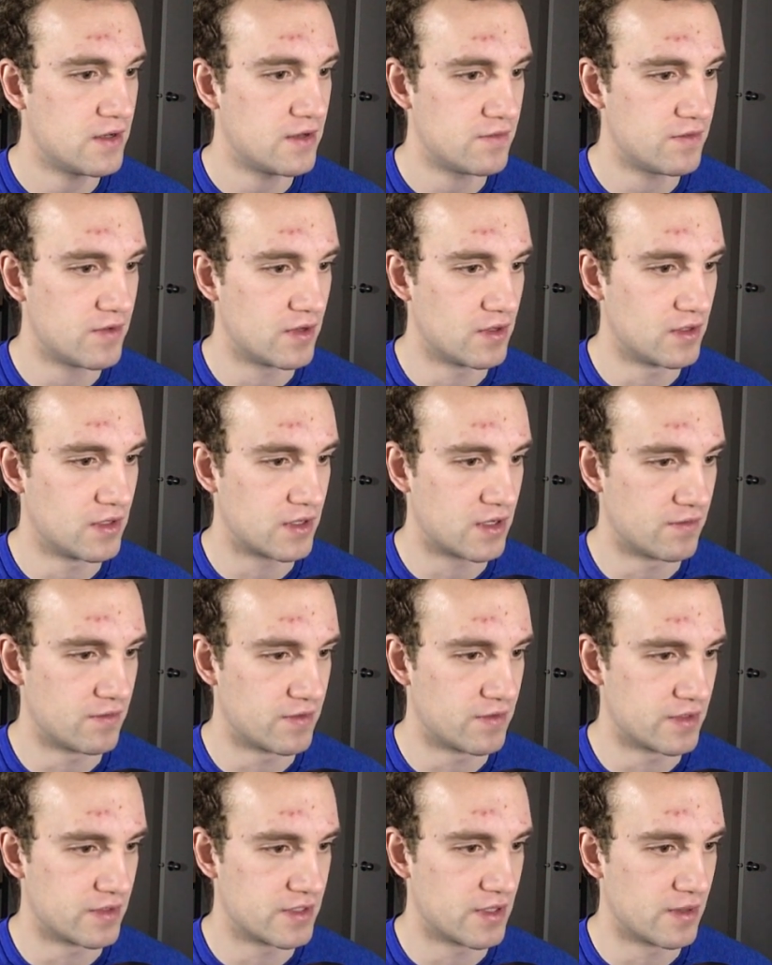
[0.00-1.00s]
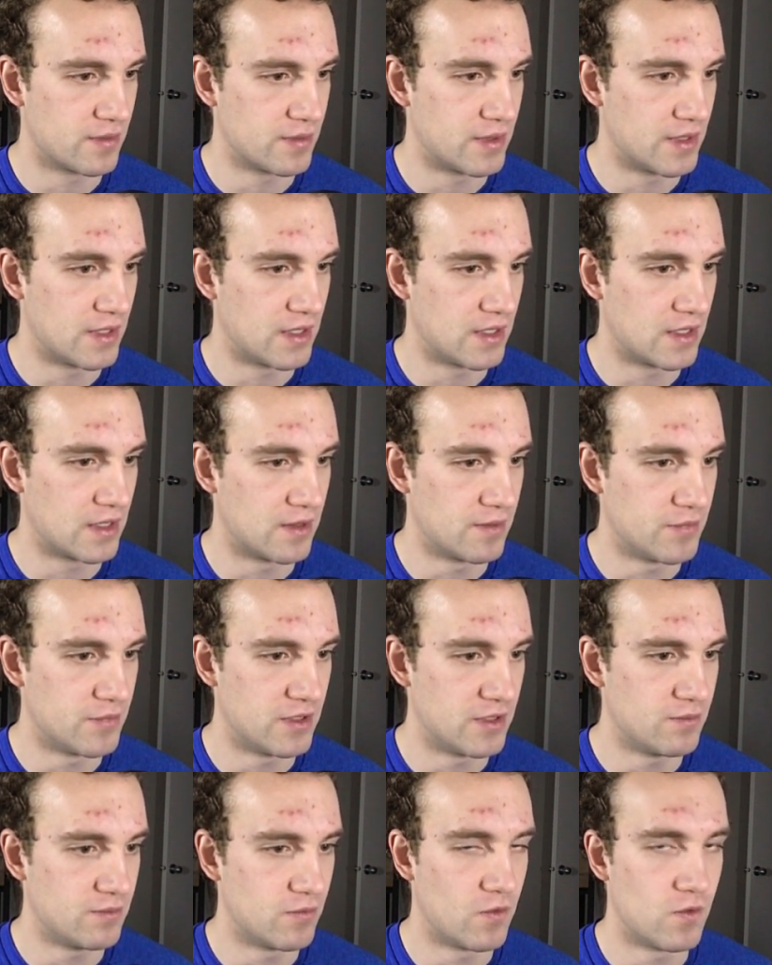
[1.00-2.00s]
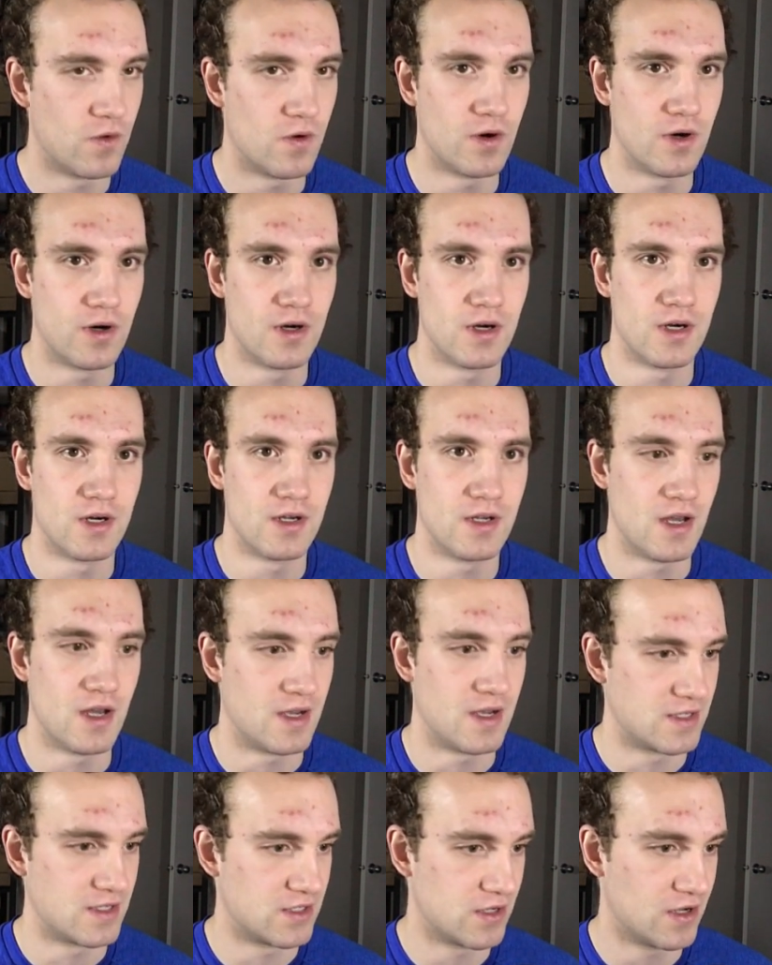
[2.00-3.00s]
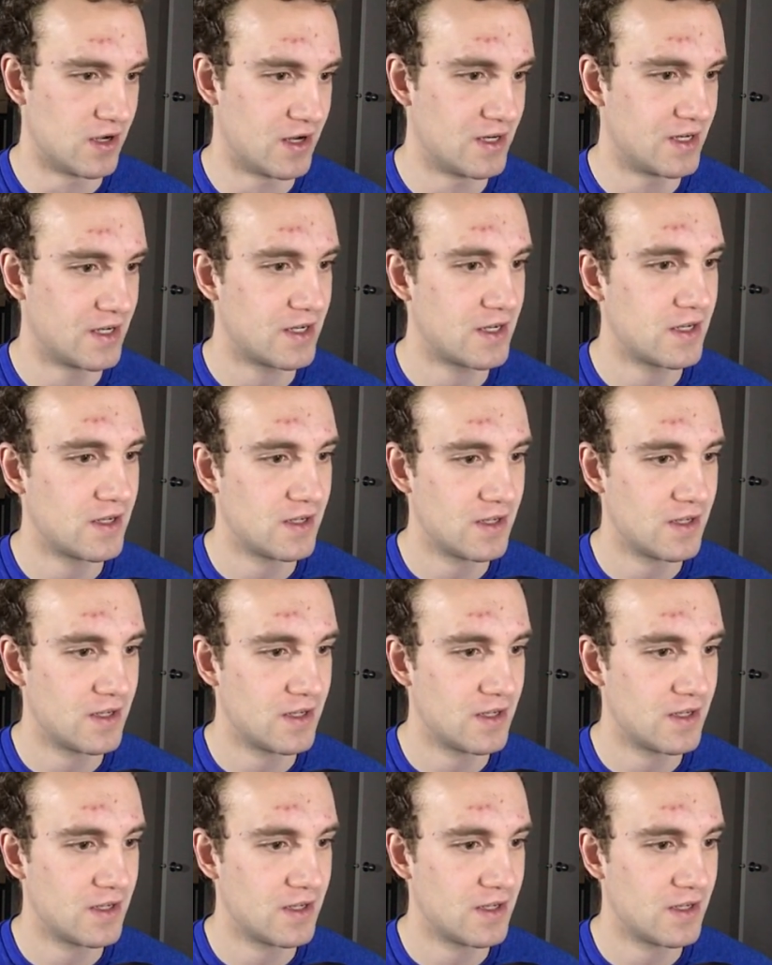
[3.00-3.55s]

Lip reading: if you're looking for something a bit more exotic.